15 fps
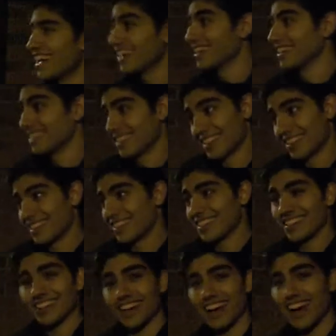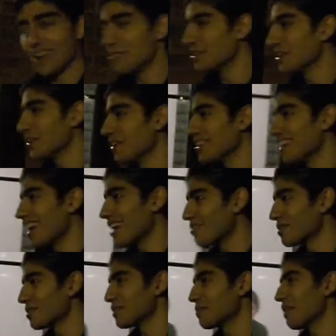Hey, terrorist. He's a terrorist who fucked up a I don't
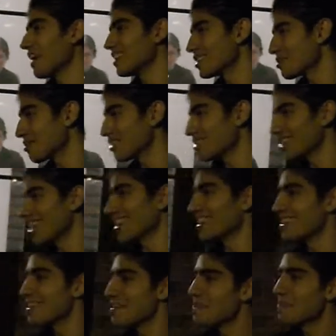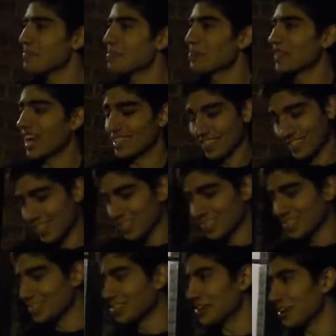Know the pilots weren't drunk. I know. And they lost
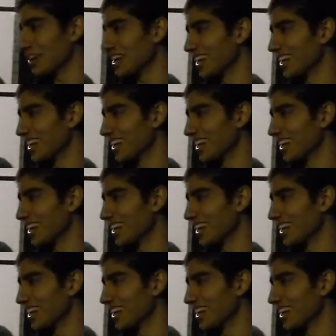control.